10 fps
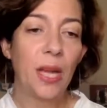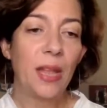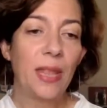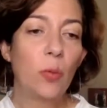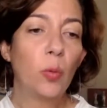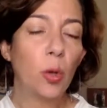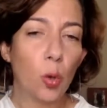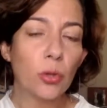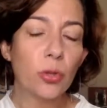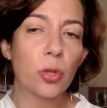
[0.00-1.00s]
that we
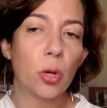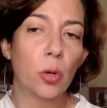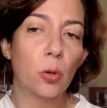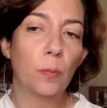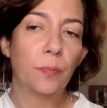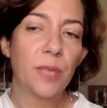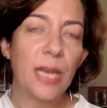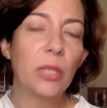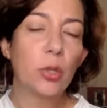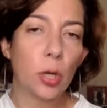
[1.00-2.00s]
also
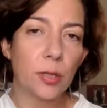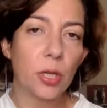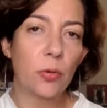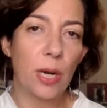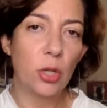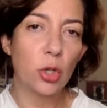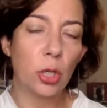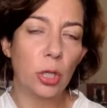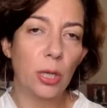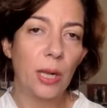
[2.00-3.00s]
take into
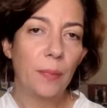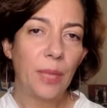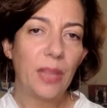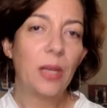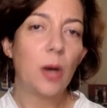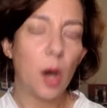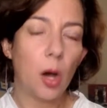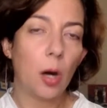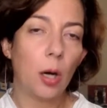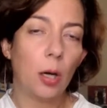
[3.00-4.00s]
consideration that there
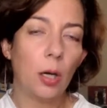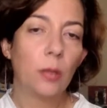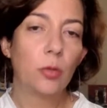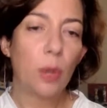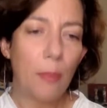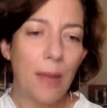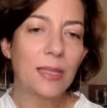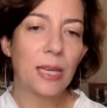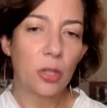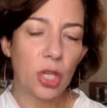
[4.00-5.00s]
are
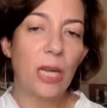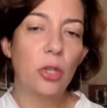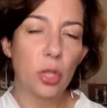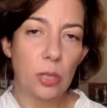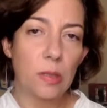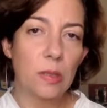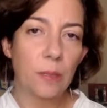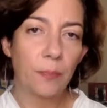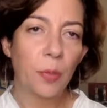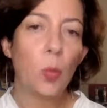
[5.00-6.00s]
dramatic
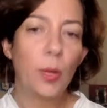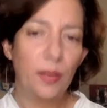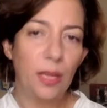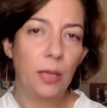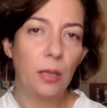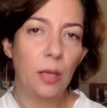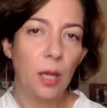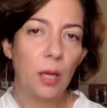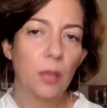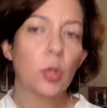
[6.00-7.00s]
changes within
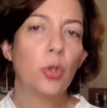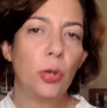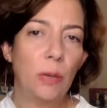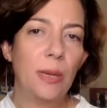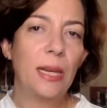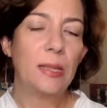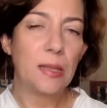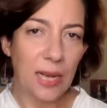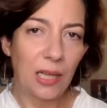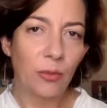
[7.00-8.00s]
Saudi Arabia
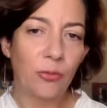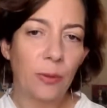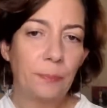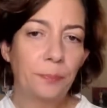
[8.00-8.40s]
itself